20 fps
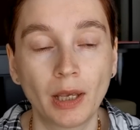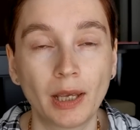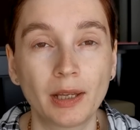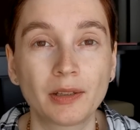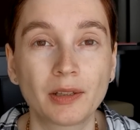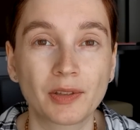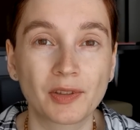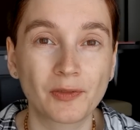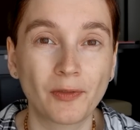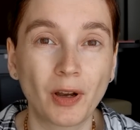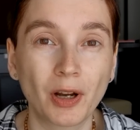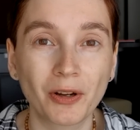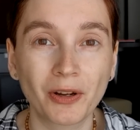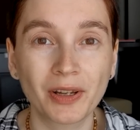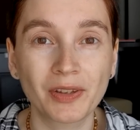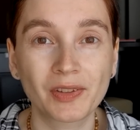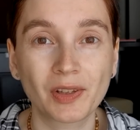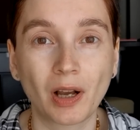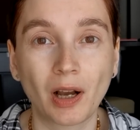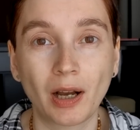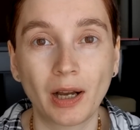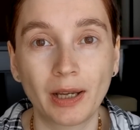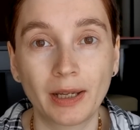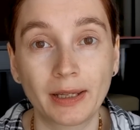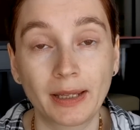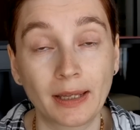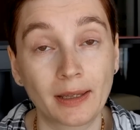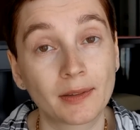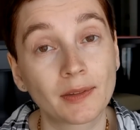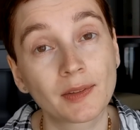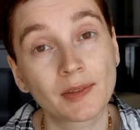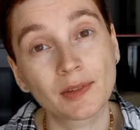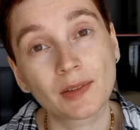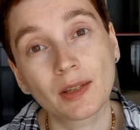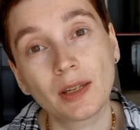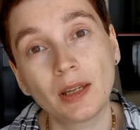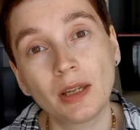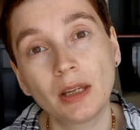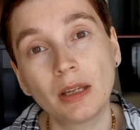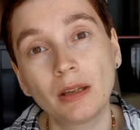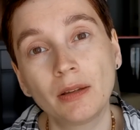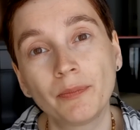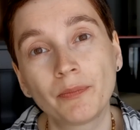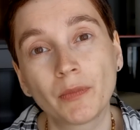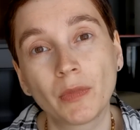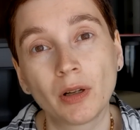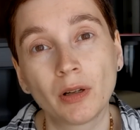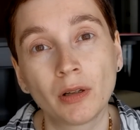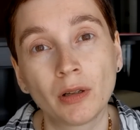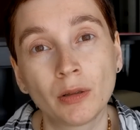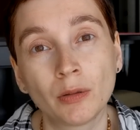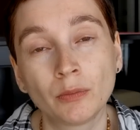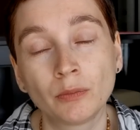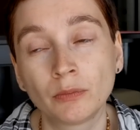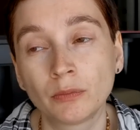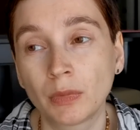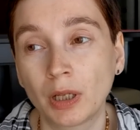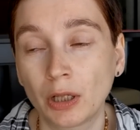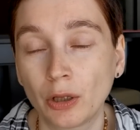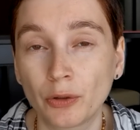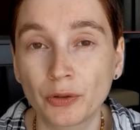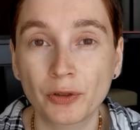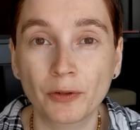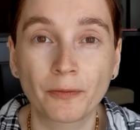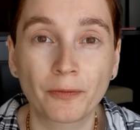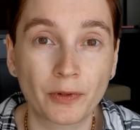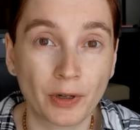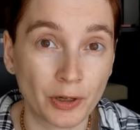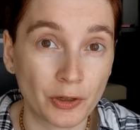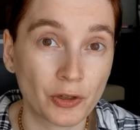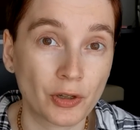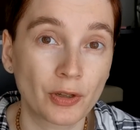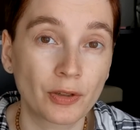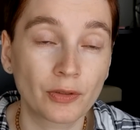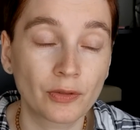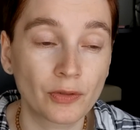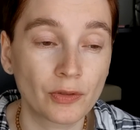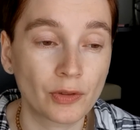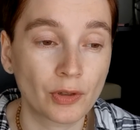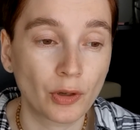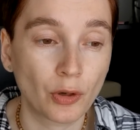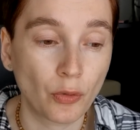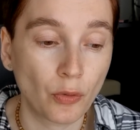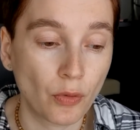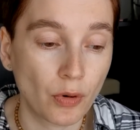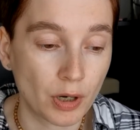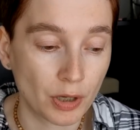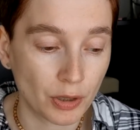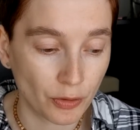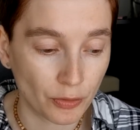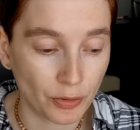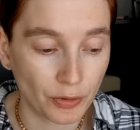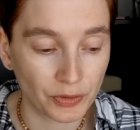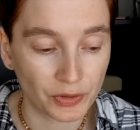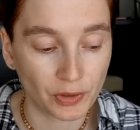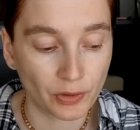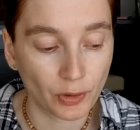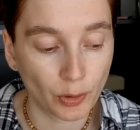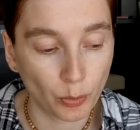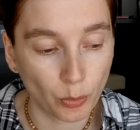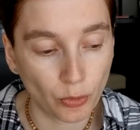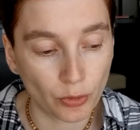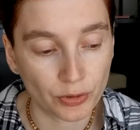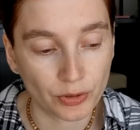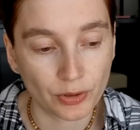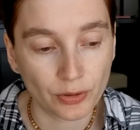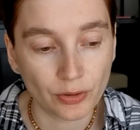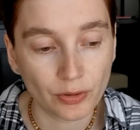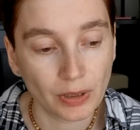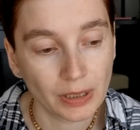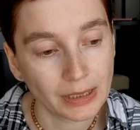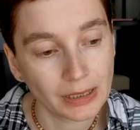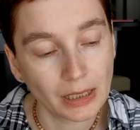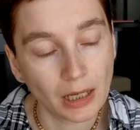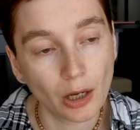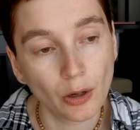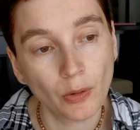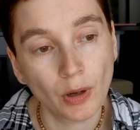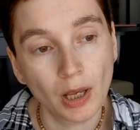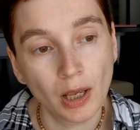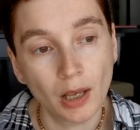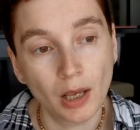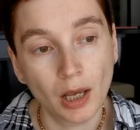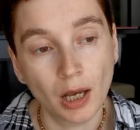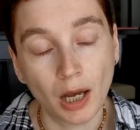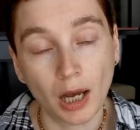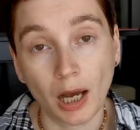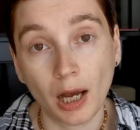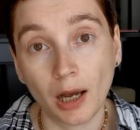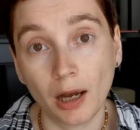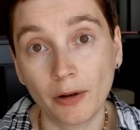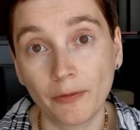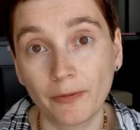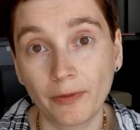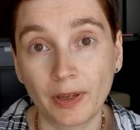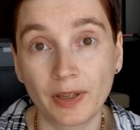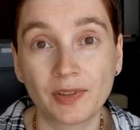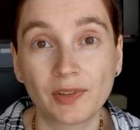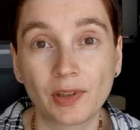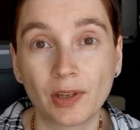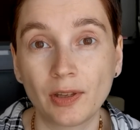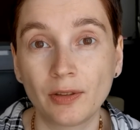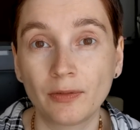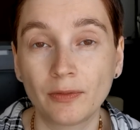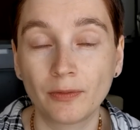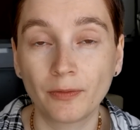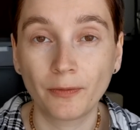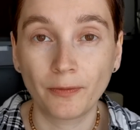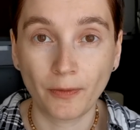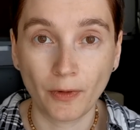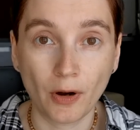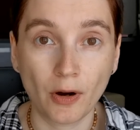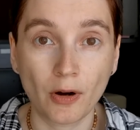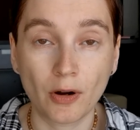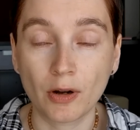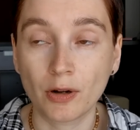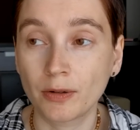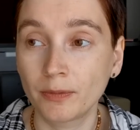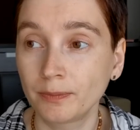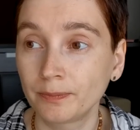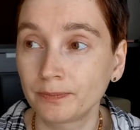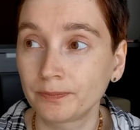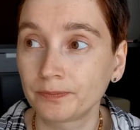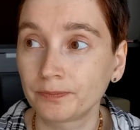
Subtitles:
And as far as I can see, a lot of Russians who are crossing the border right now are facing far